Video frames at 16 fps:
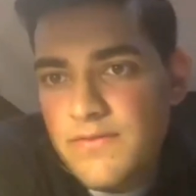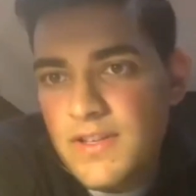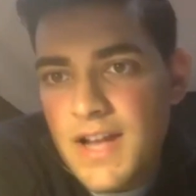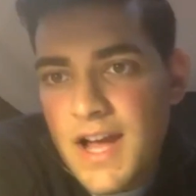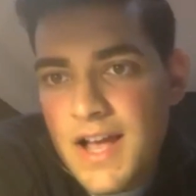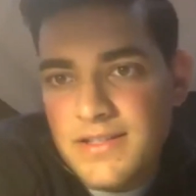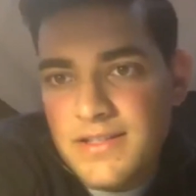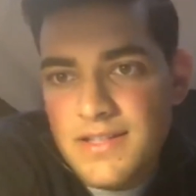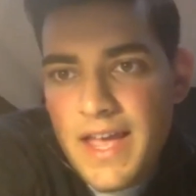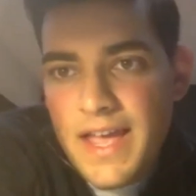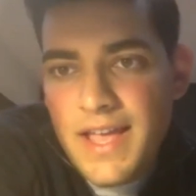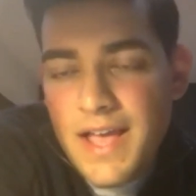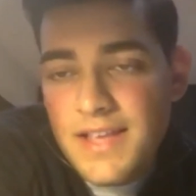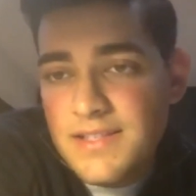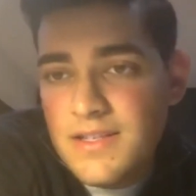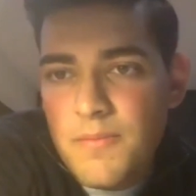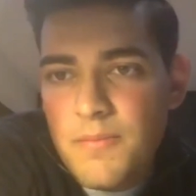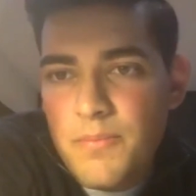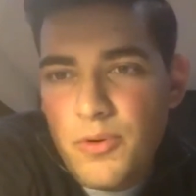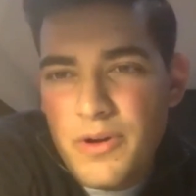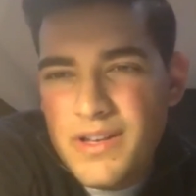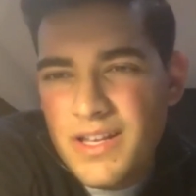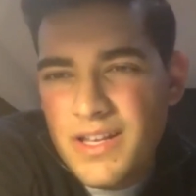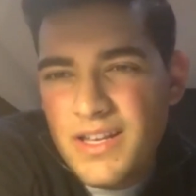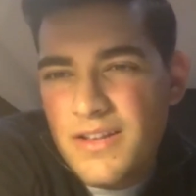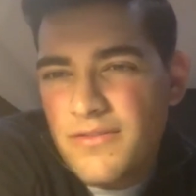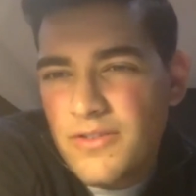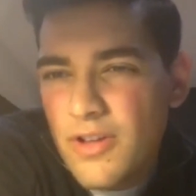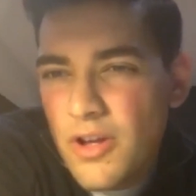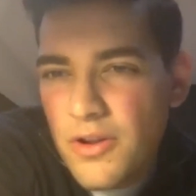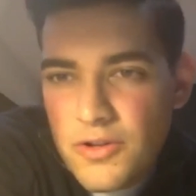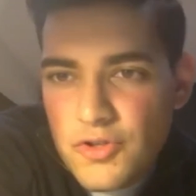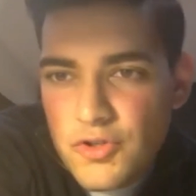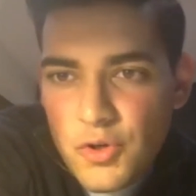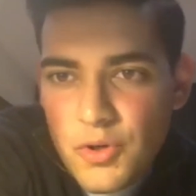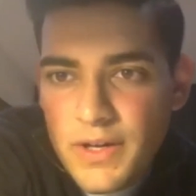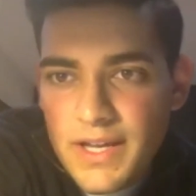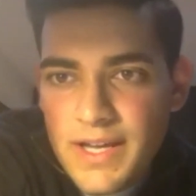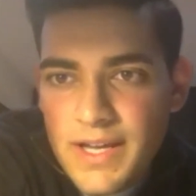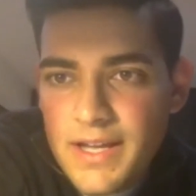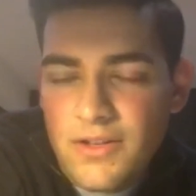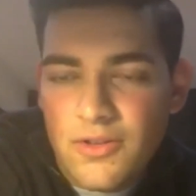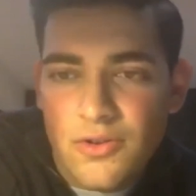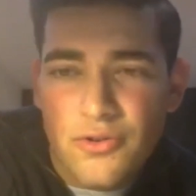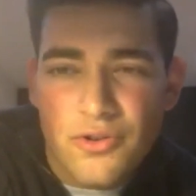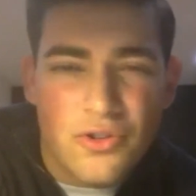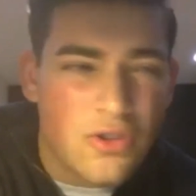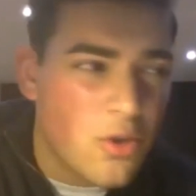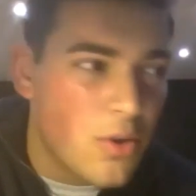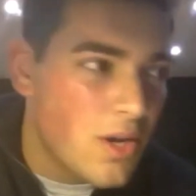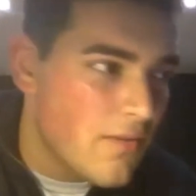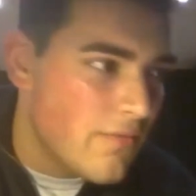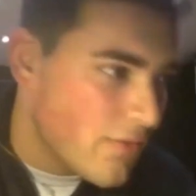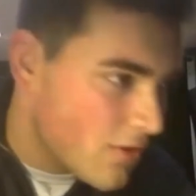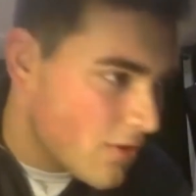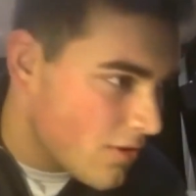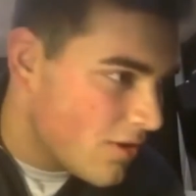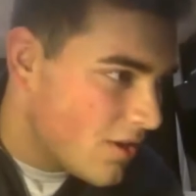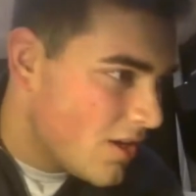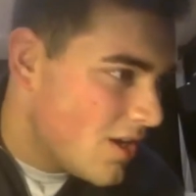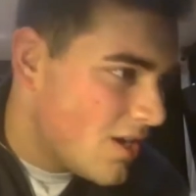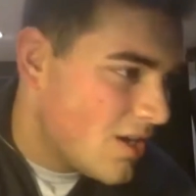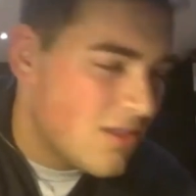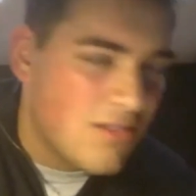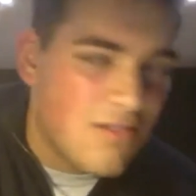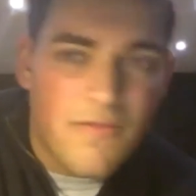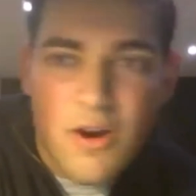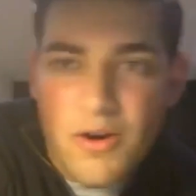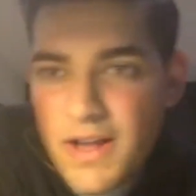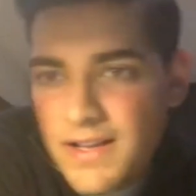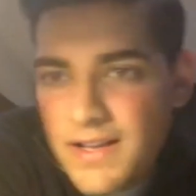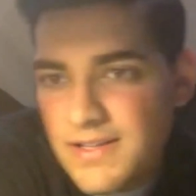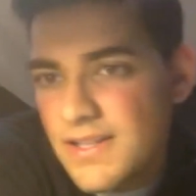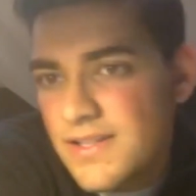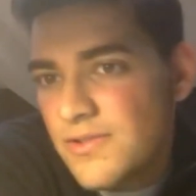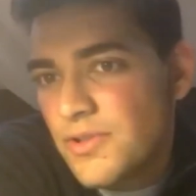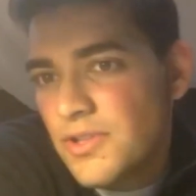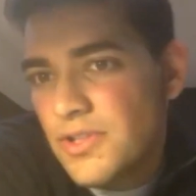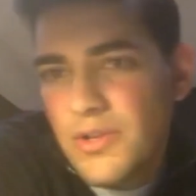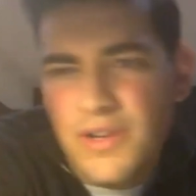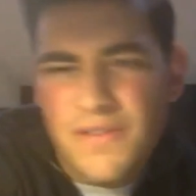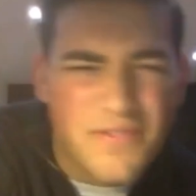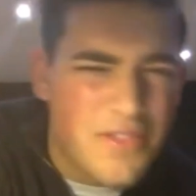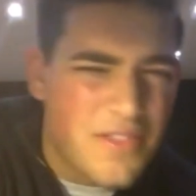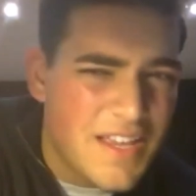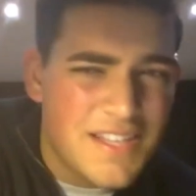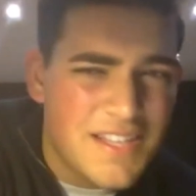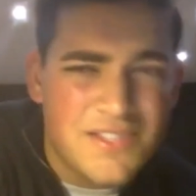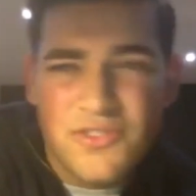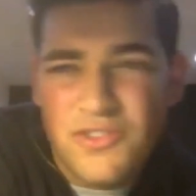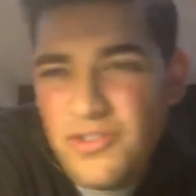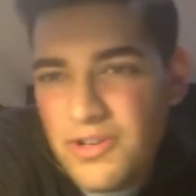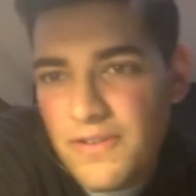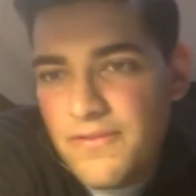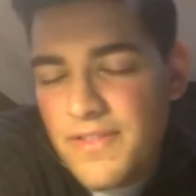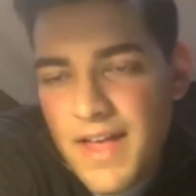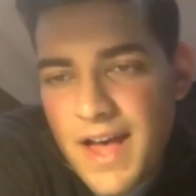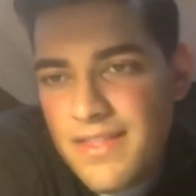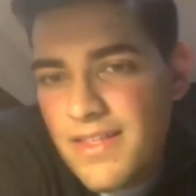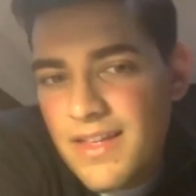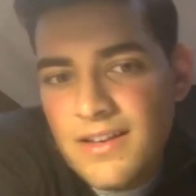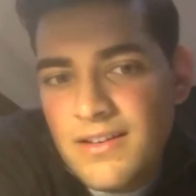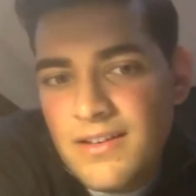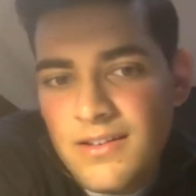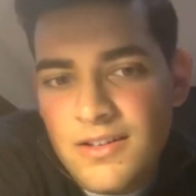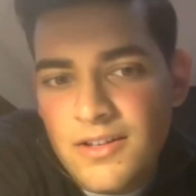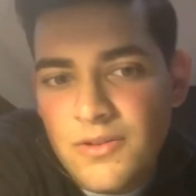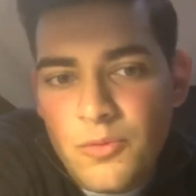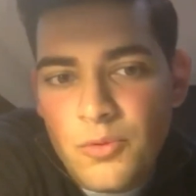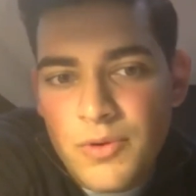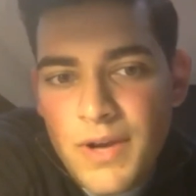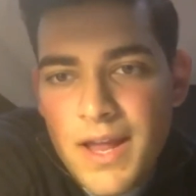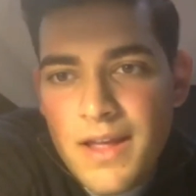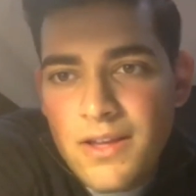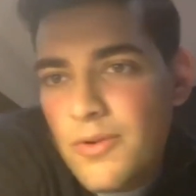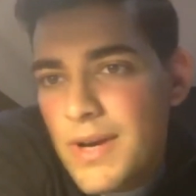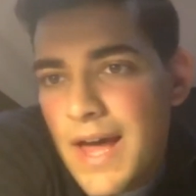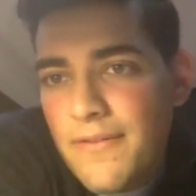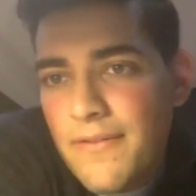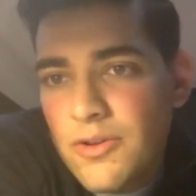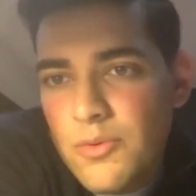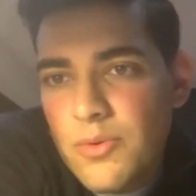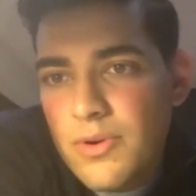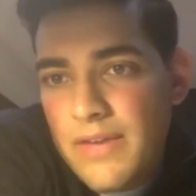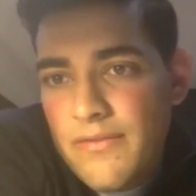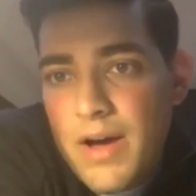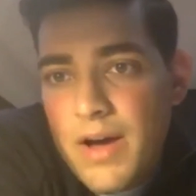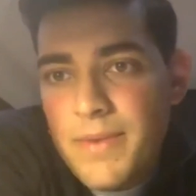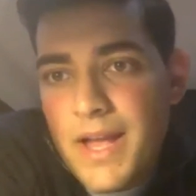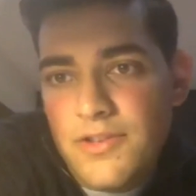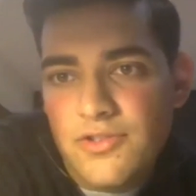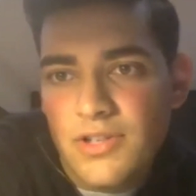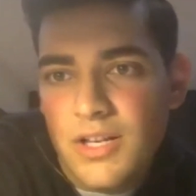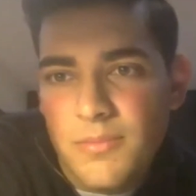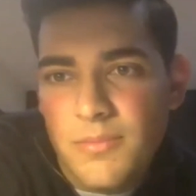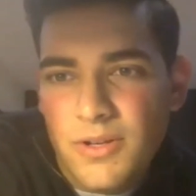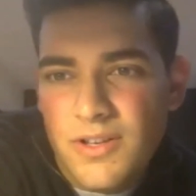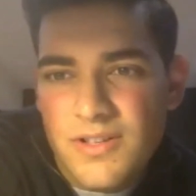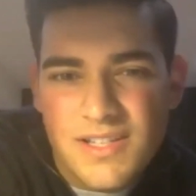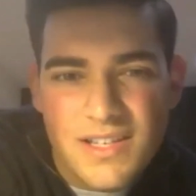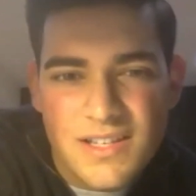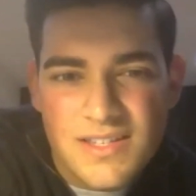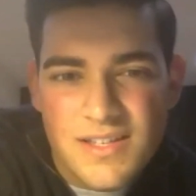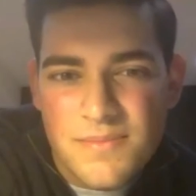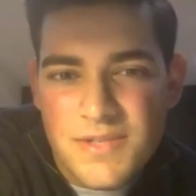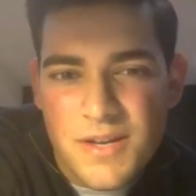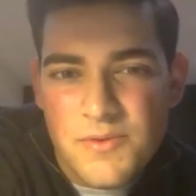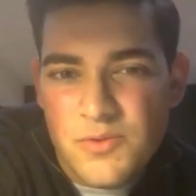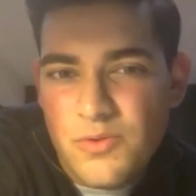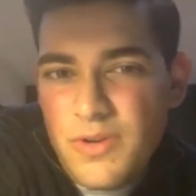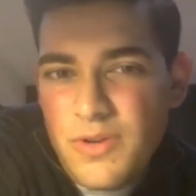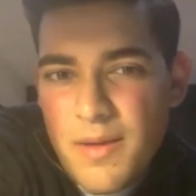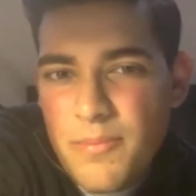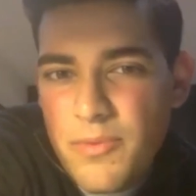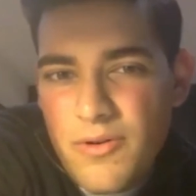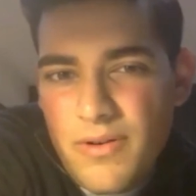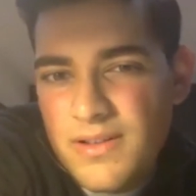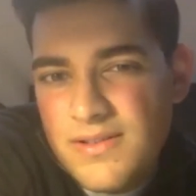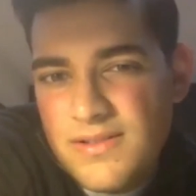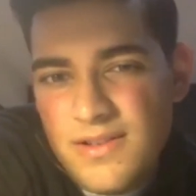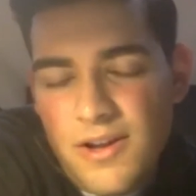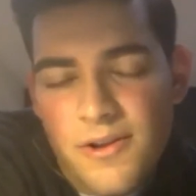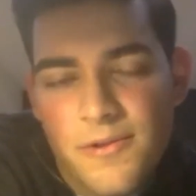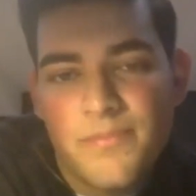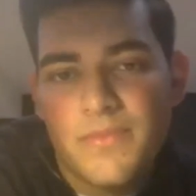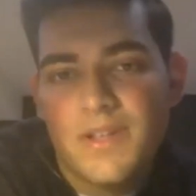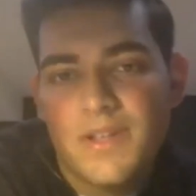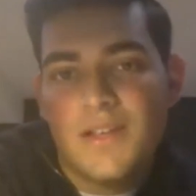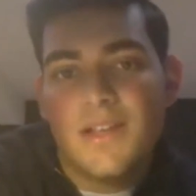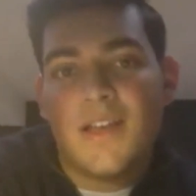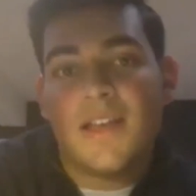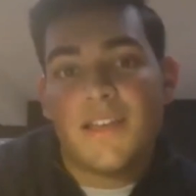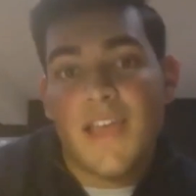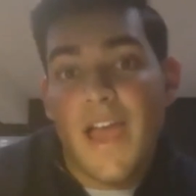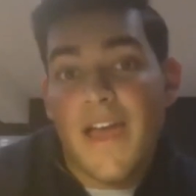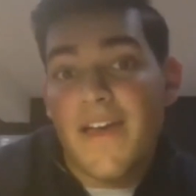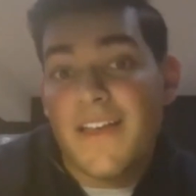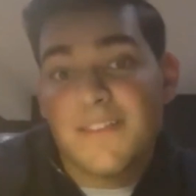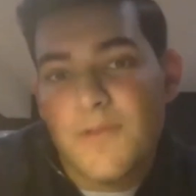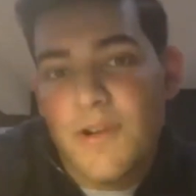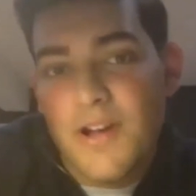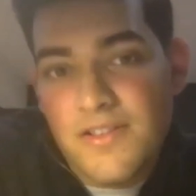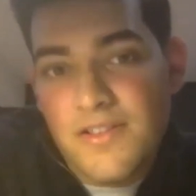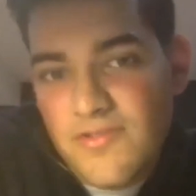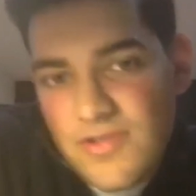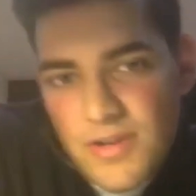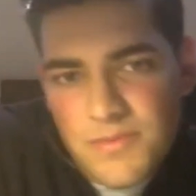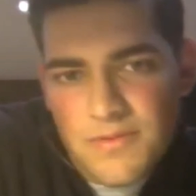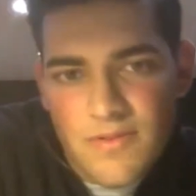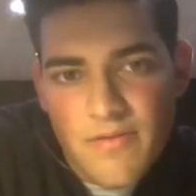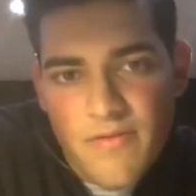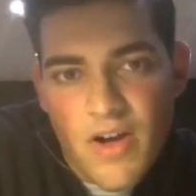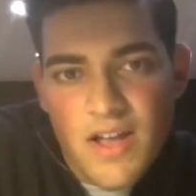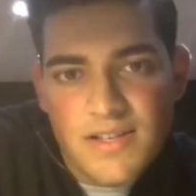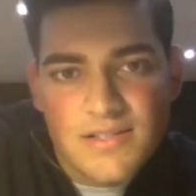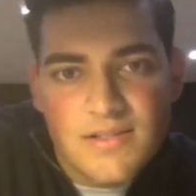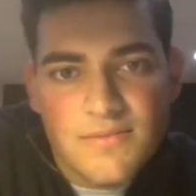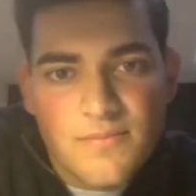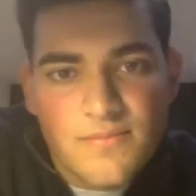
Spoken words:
hours a day at some point. And if you don't enjoy it, or you're doing it for the Rolexes, or you're doing it for this, or you're doing it for that, then you will give up naturally, because it sometimes will get boring. So, yeah, that's my answer in terms of advice.